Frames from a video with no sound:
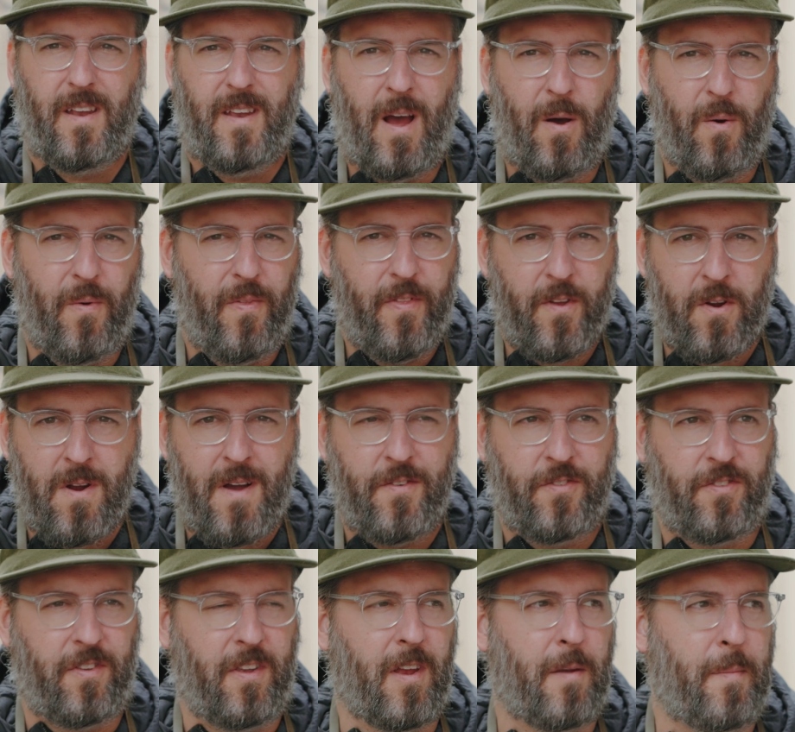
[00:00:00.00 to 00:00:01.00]
Now, they're
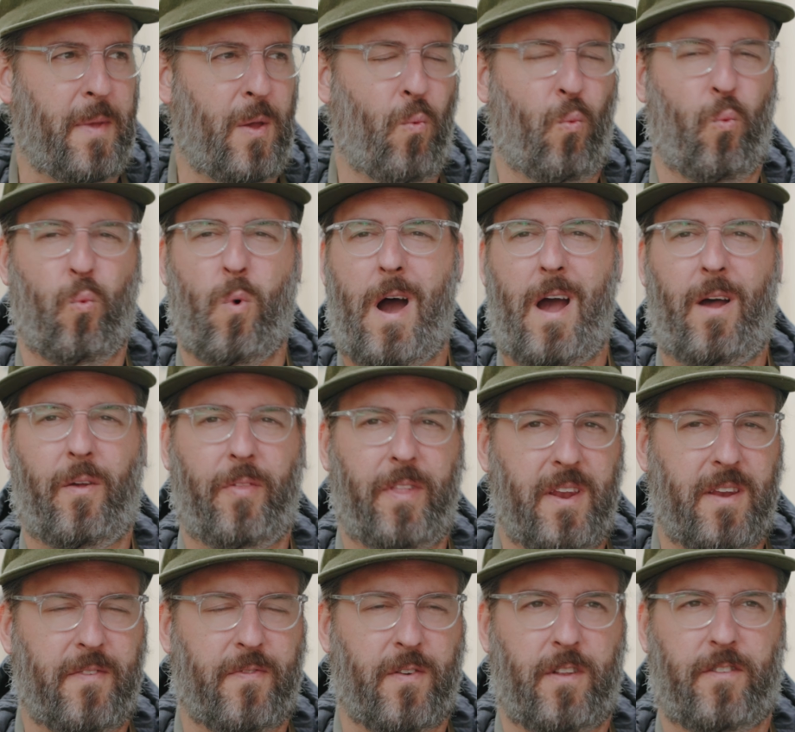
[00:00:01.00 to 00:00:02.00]
obviously going to be
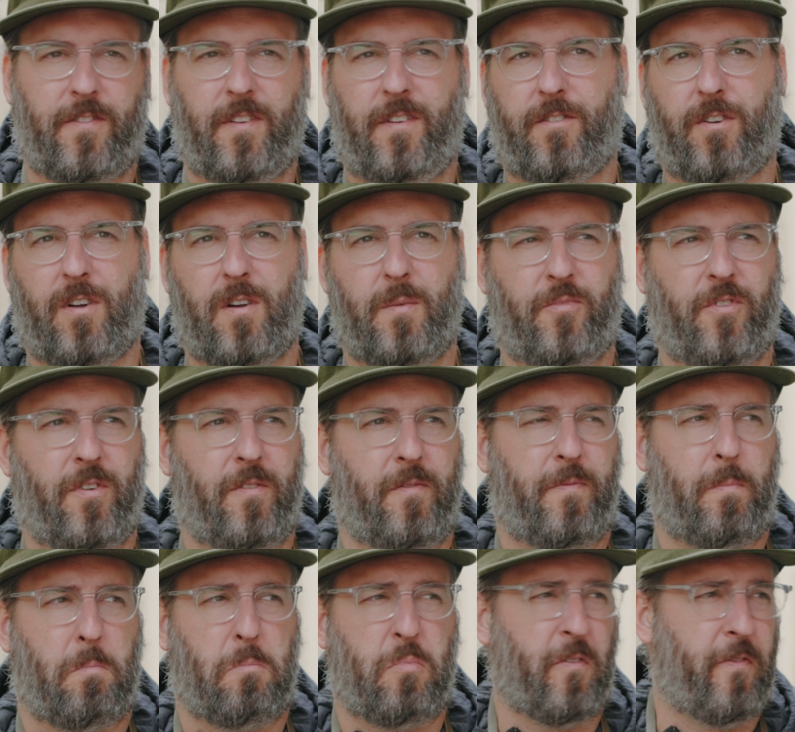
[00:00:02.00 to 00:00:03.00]
wildly different in terms
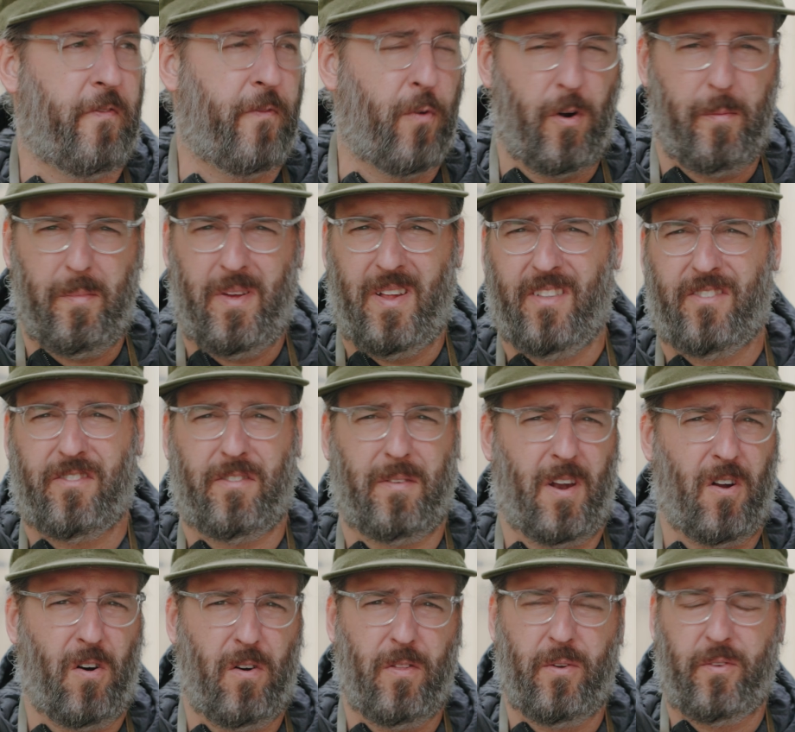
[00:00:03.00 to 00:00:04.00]
of performance
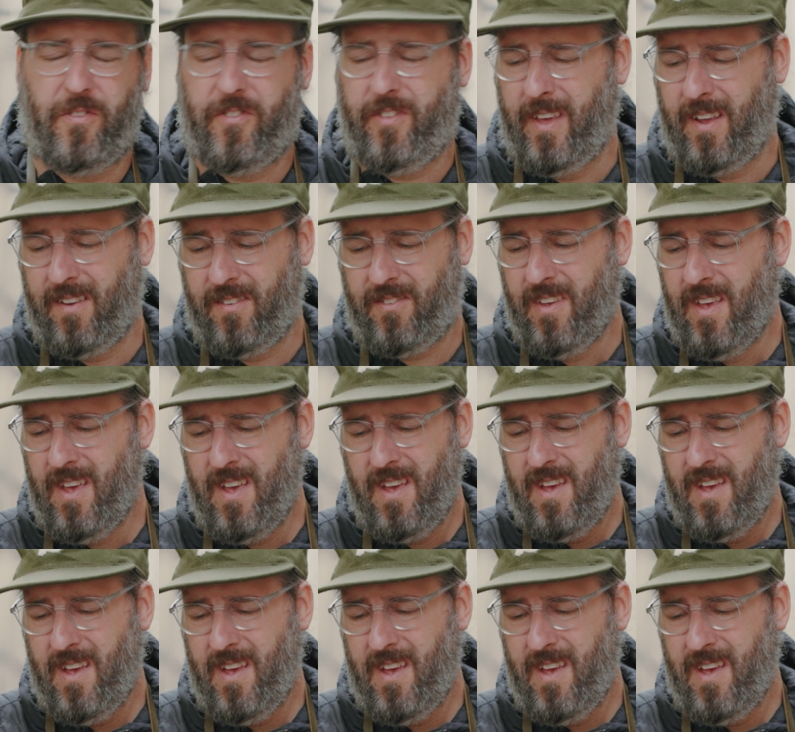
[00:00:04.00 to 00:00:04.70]
and all those things.